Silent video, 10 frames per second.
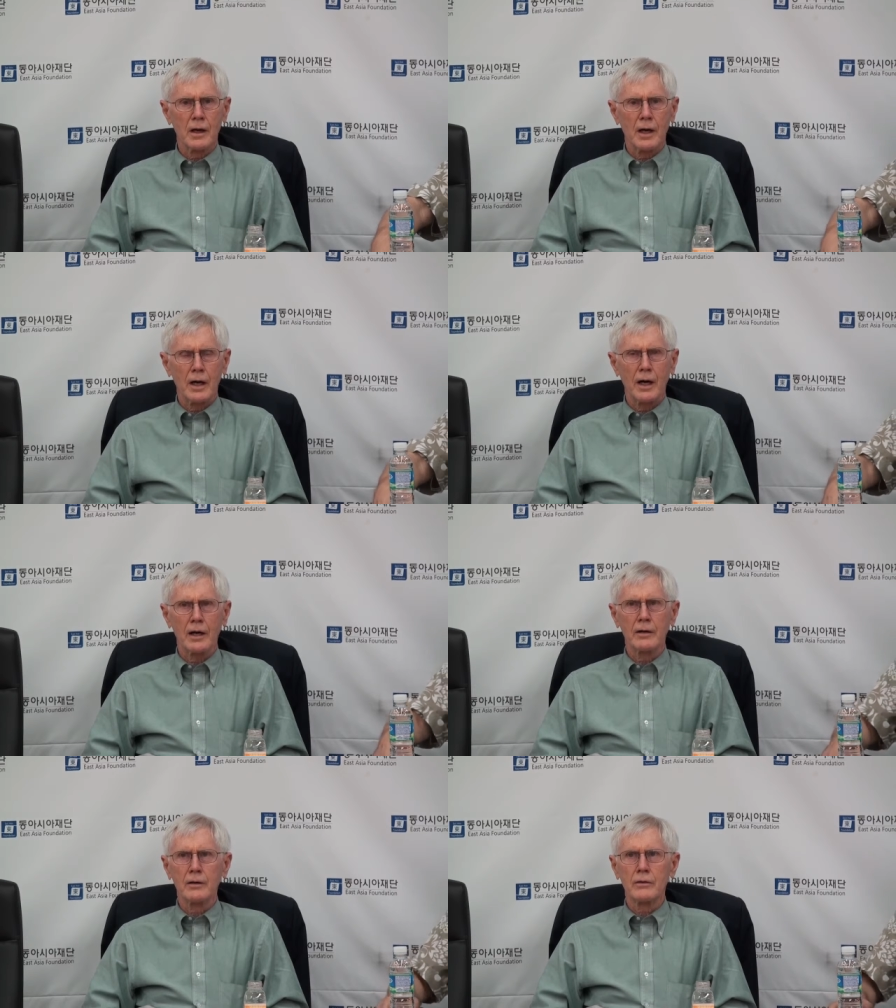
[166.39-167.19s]

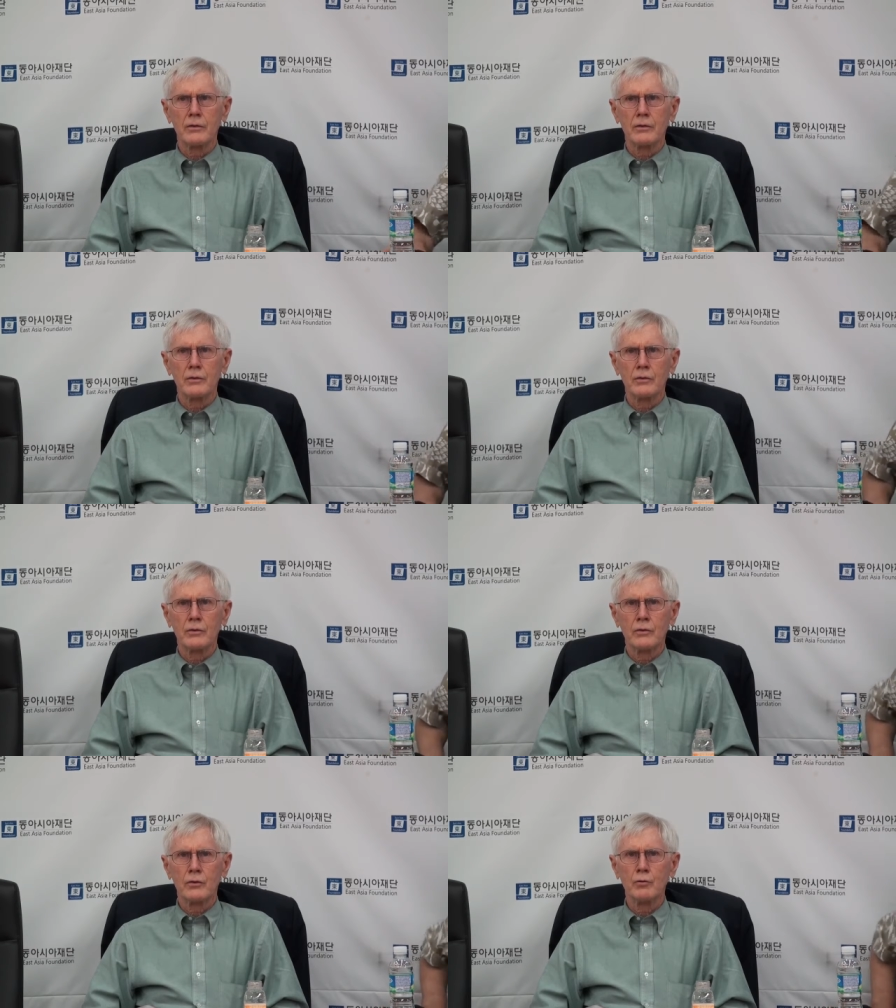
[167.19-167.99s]

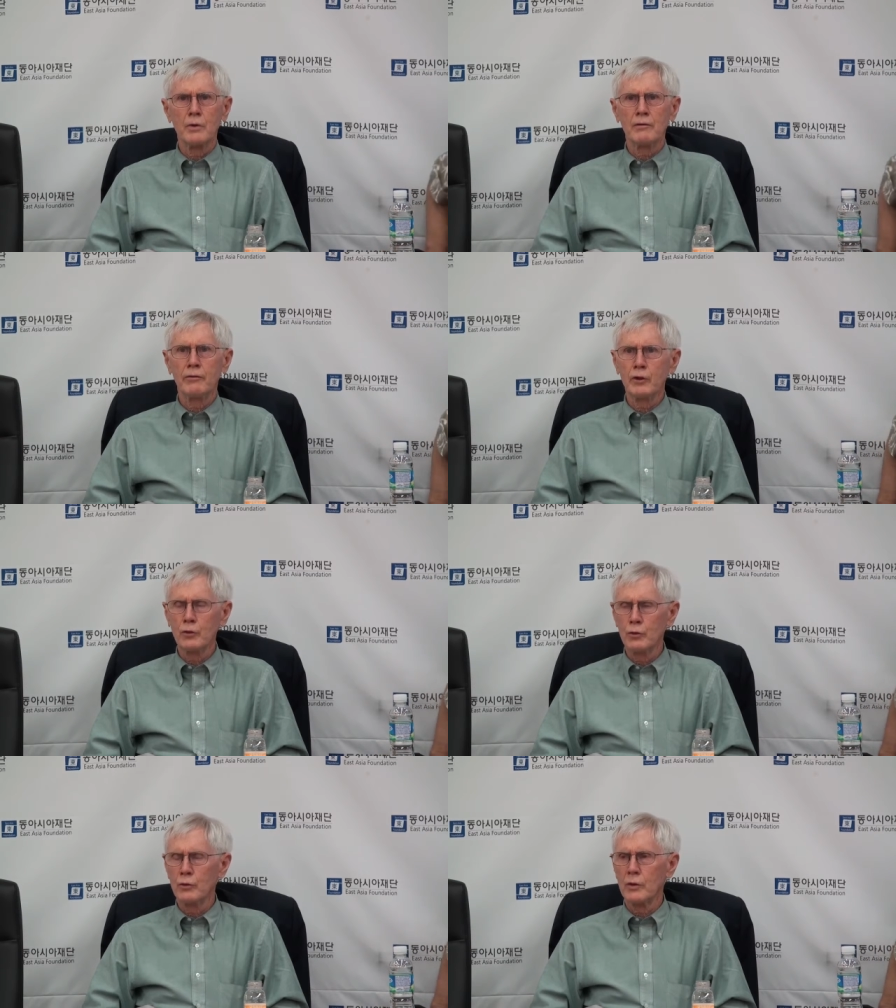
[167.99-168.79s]
to be
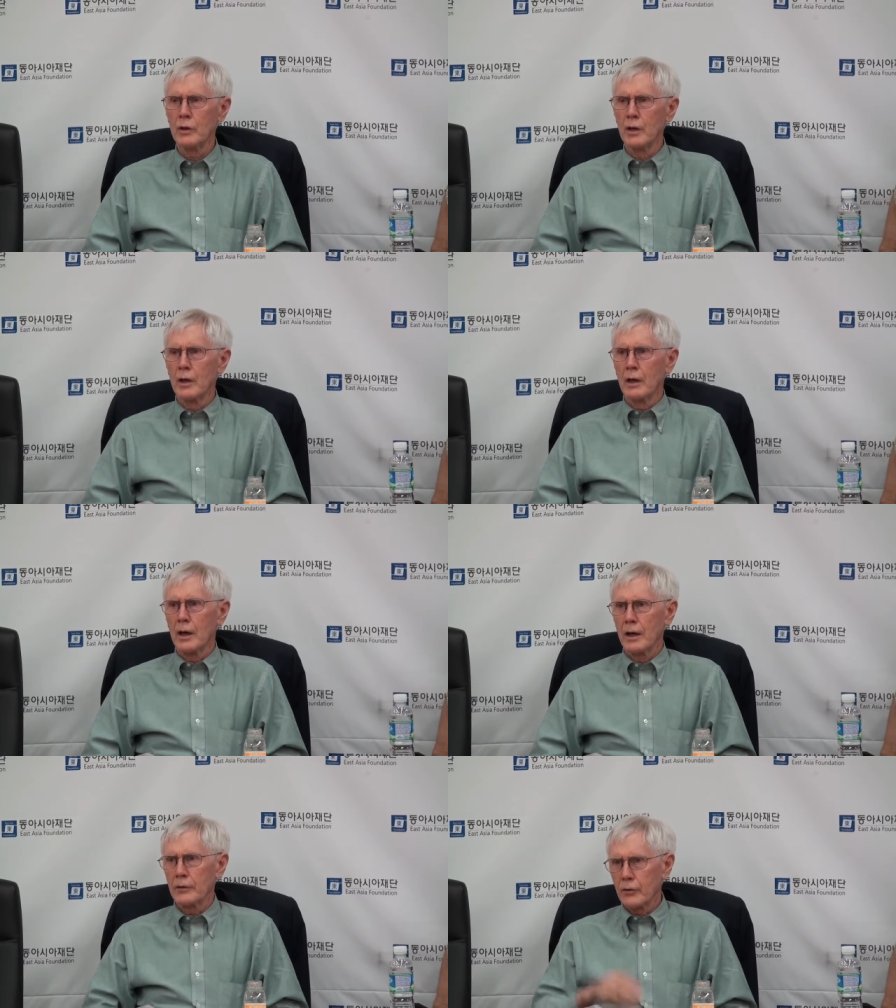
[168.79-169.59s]
viewed,
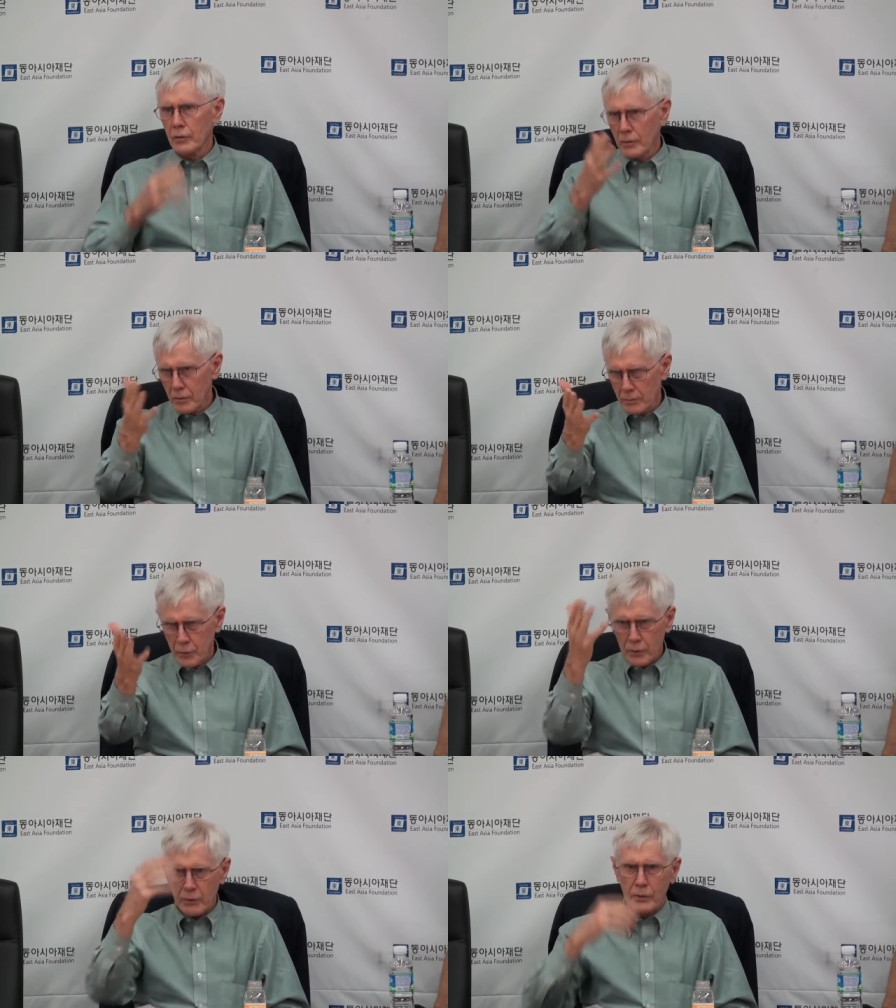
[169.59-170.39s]
as the
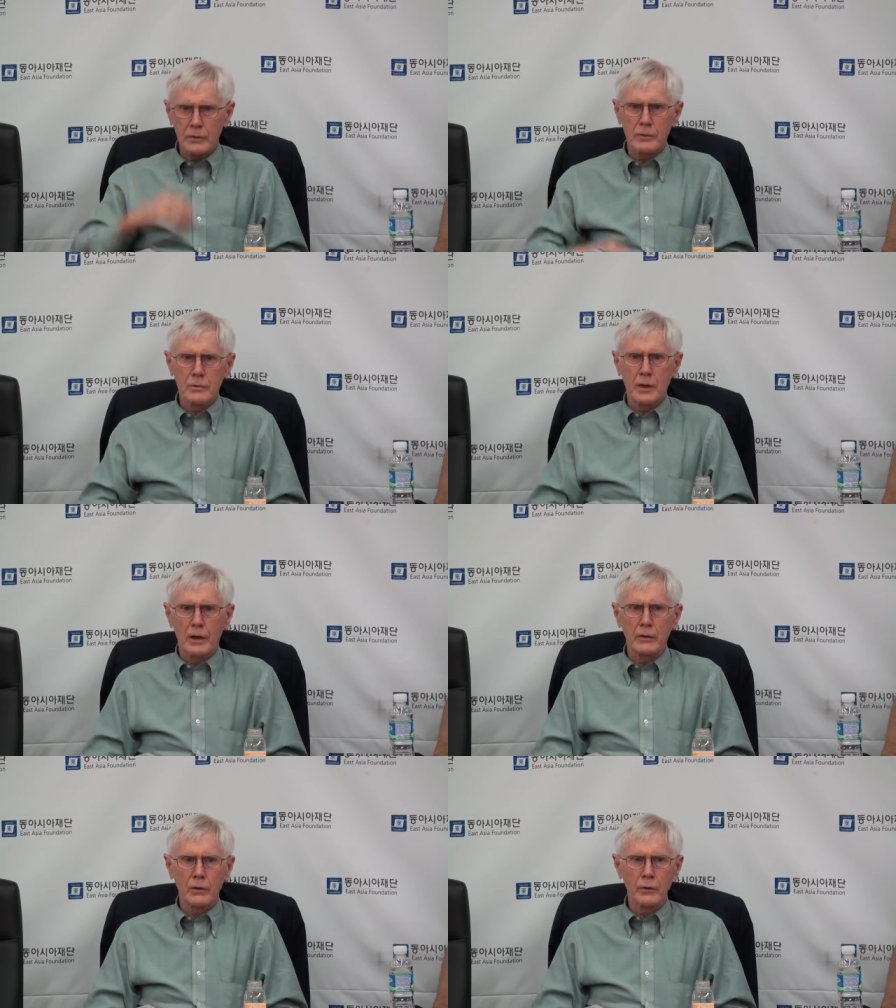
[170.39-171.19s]
book that
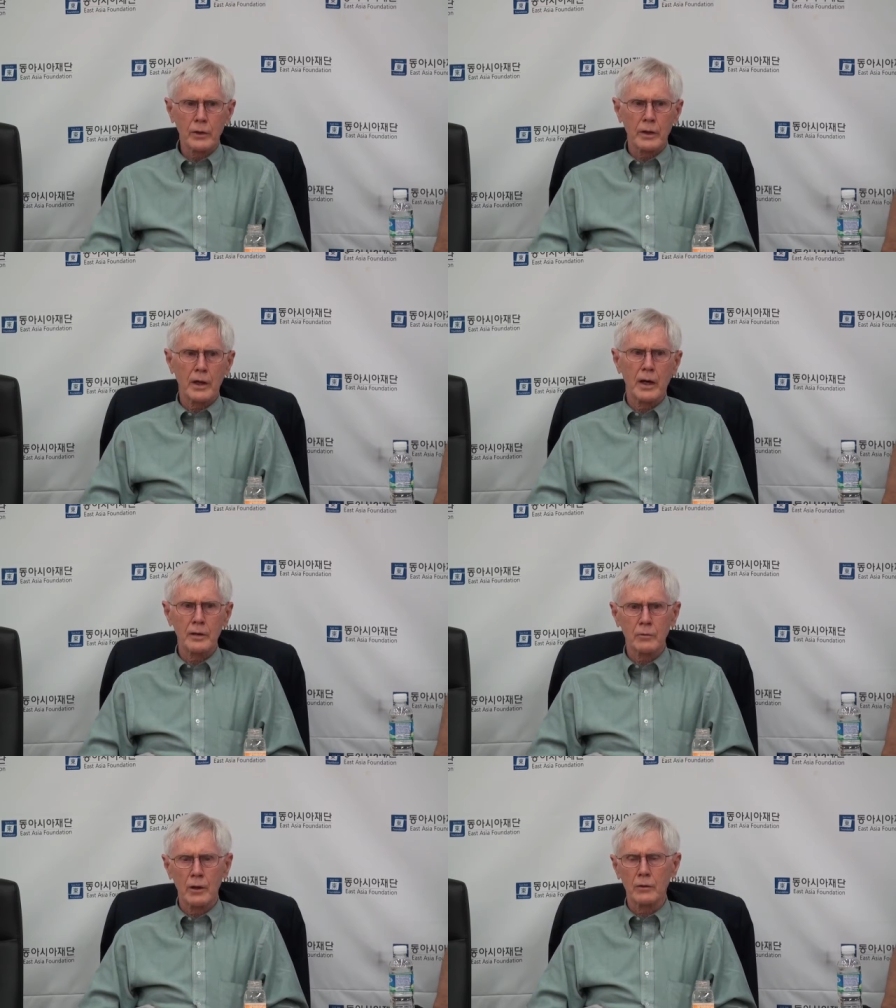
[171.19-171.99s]
John Deloria and I
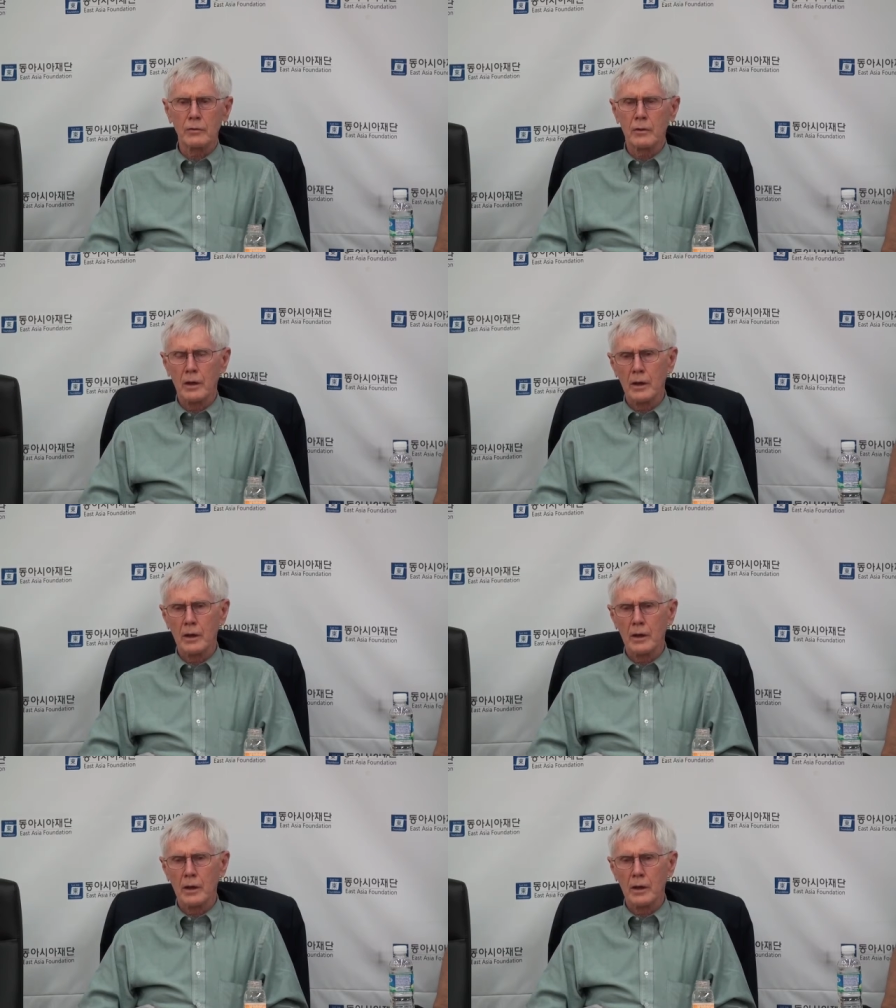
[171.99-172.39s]
wrote